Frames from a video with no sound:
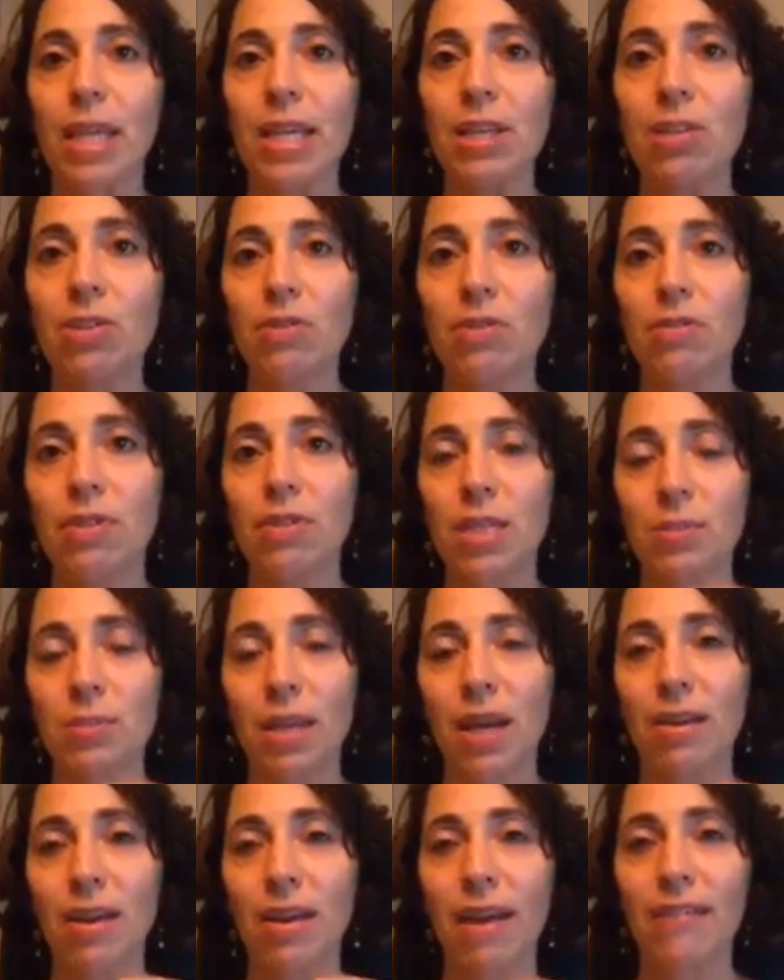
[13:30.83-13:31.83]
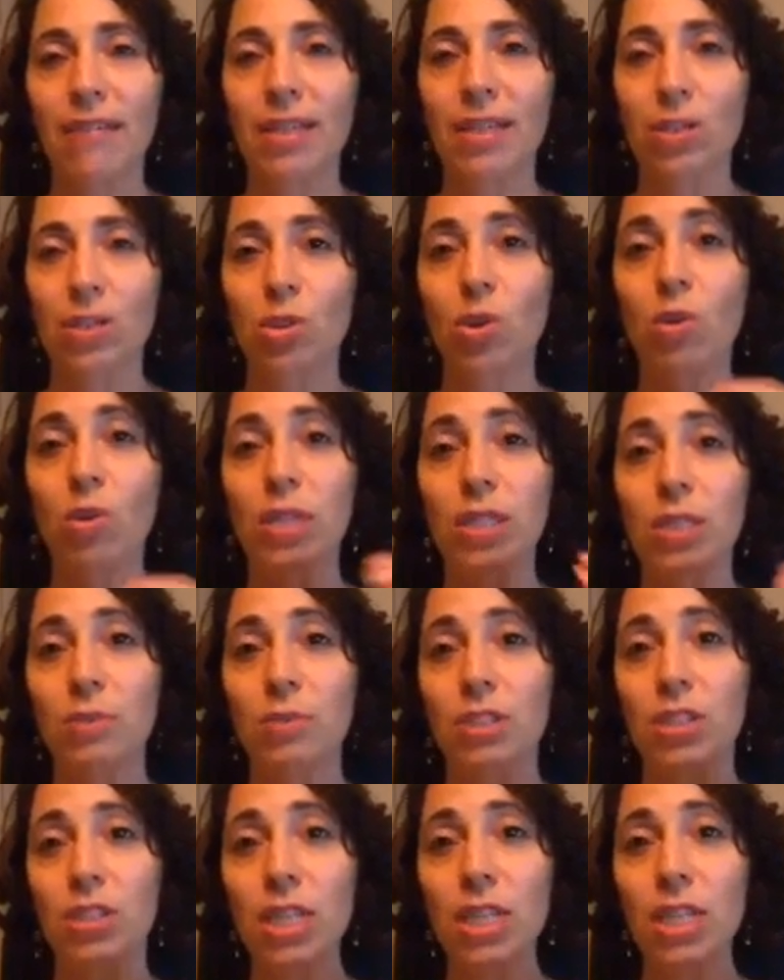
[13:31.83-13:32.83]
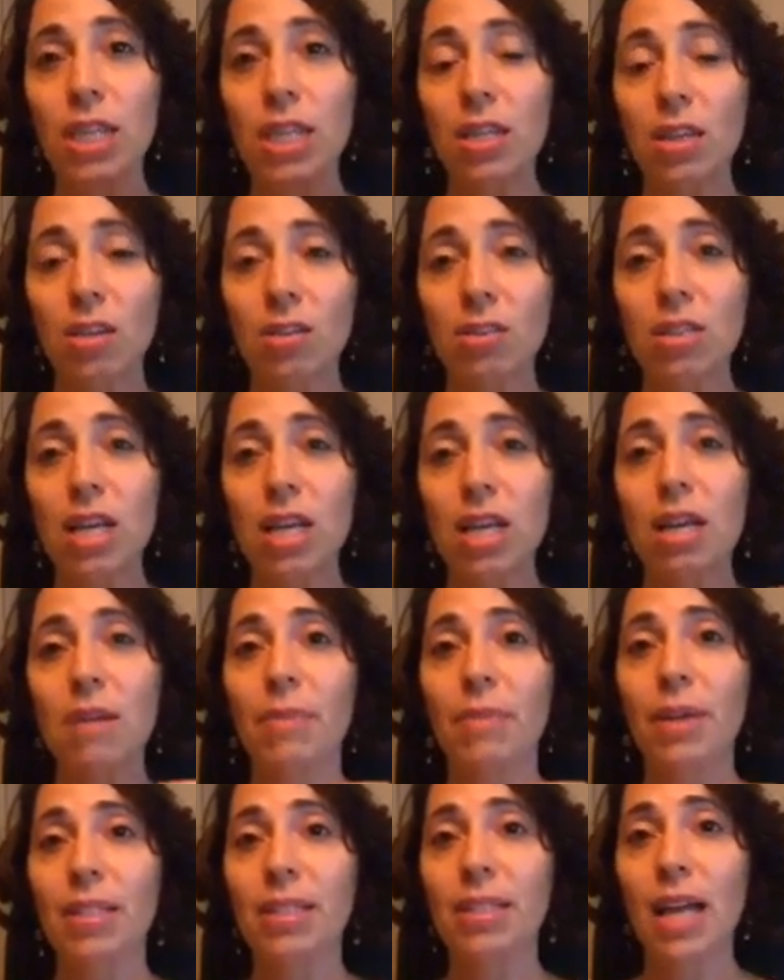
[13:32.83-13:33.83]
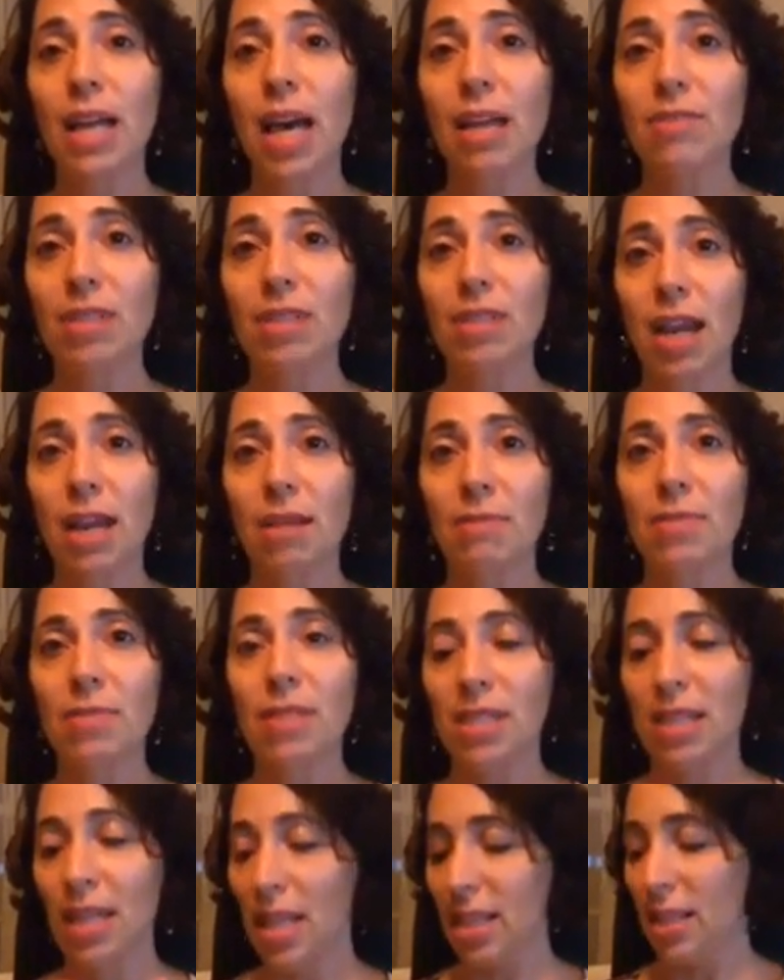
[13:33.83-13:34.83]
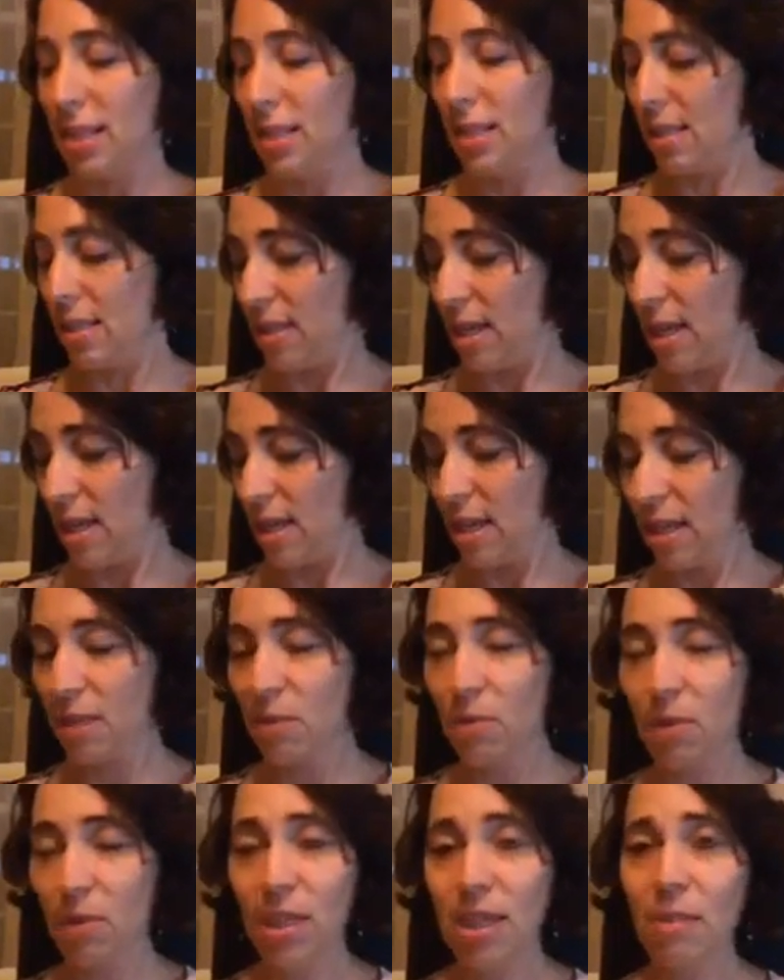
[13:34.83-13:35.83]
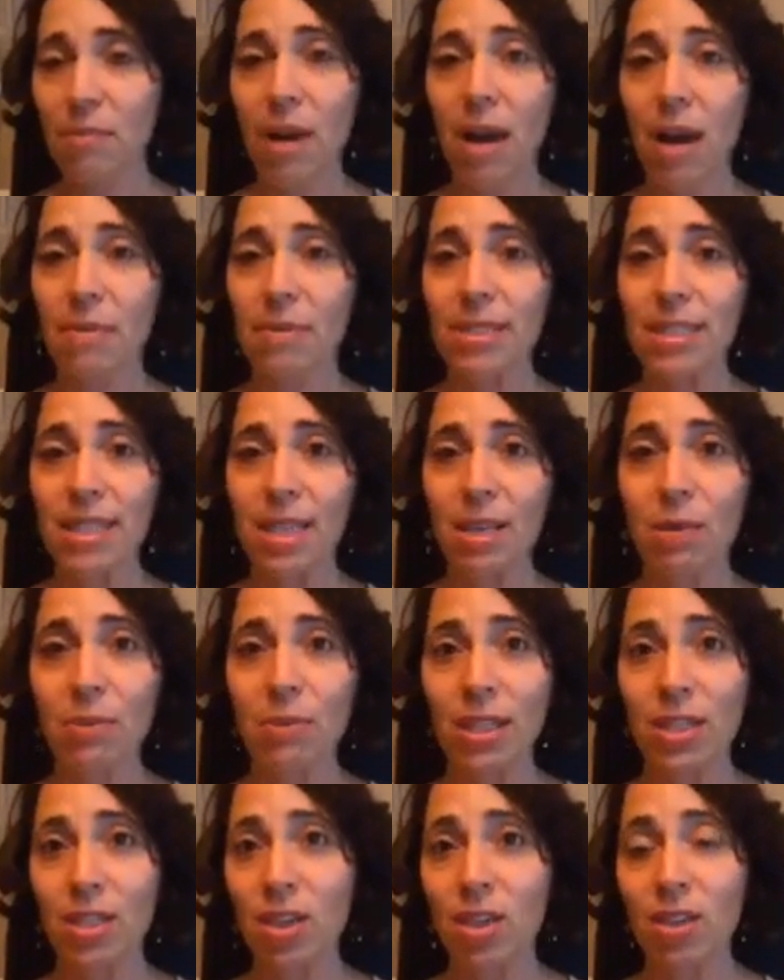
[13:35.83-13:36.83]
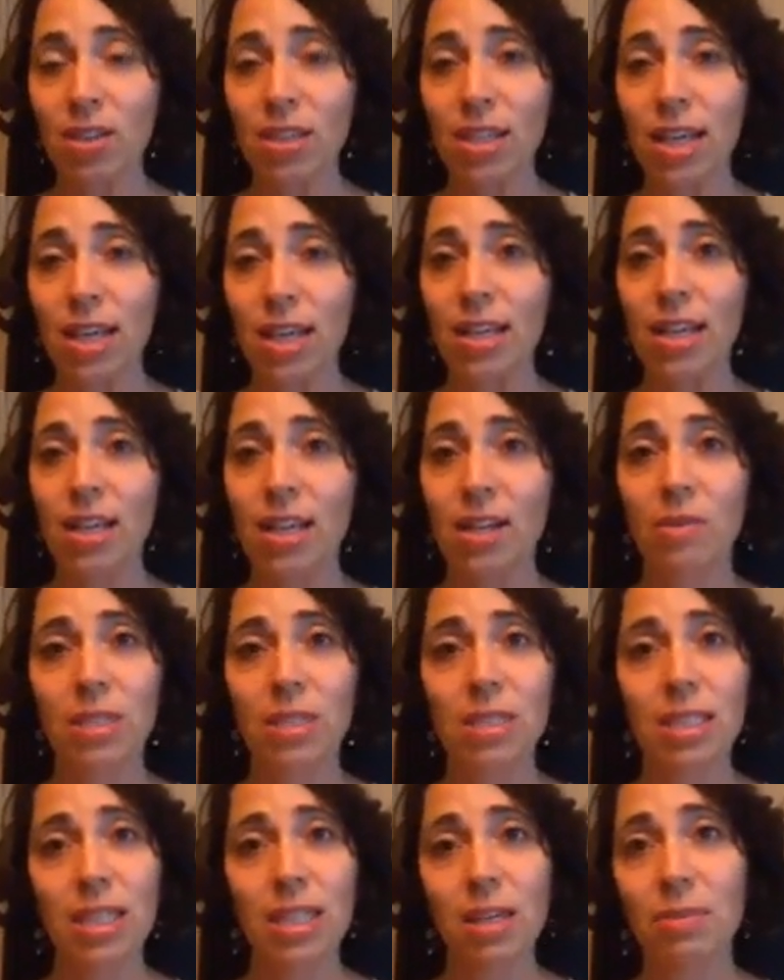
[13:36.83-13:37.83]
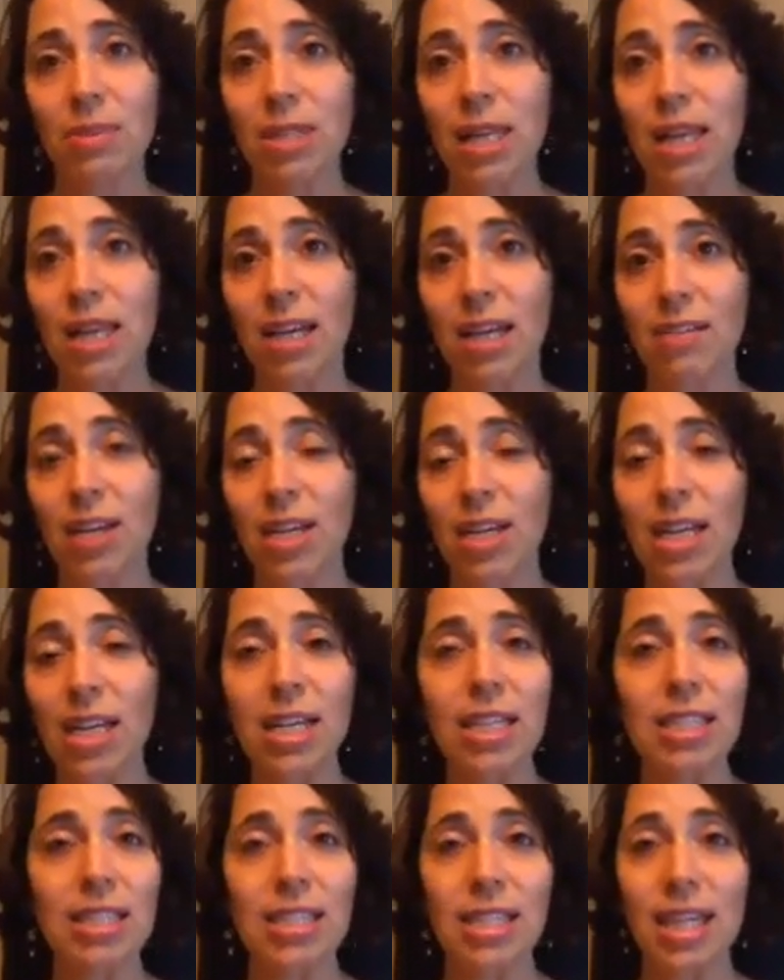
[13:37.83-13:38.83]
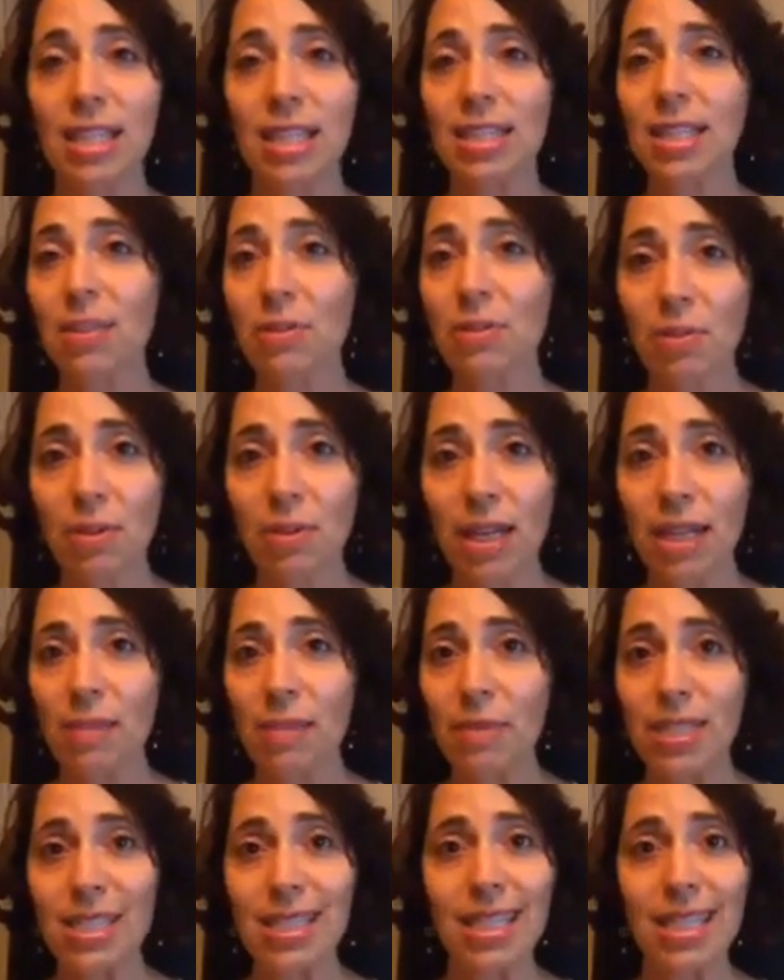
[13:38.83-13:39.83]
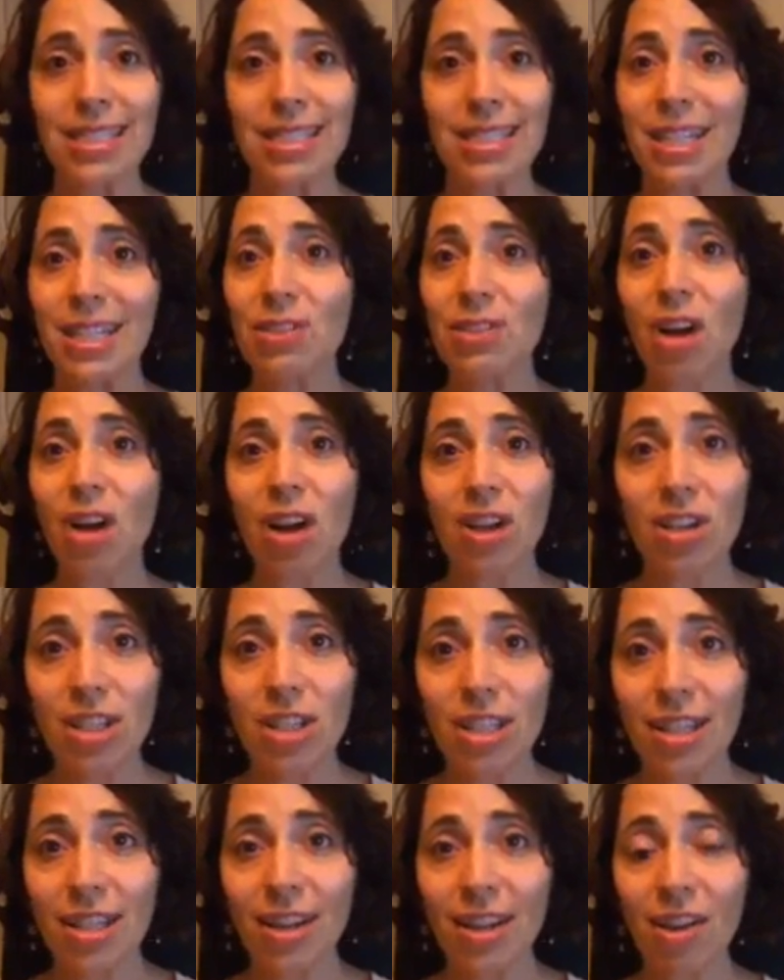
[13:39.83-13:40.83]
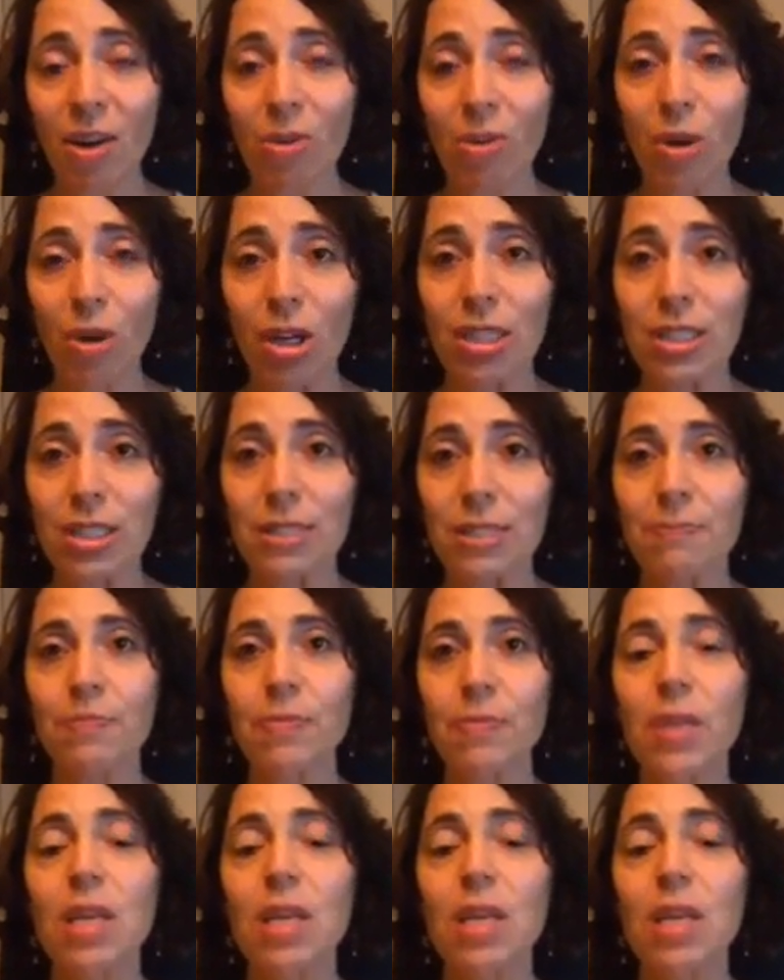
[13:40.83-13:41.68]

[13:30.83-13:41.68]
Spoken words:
each of these without having to totally switch gears. But a lot of times, and again, this is kind of like the working mom, it's like we learn that one second we're taking care of our kids, the next second we're running the business, and it's all good. It all works.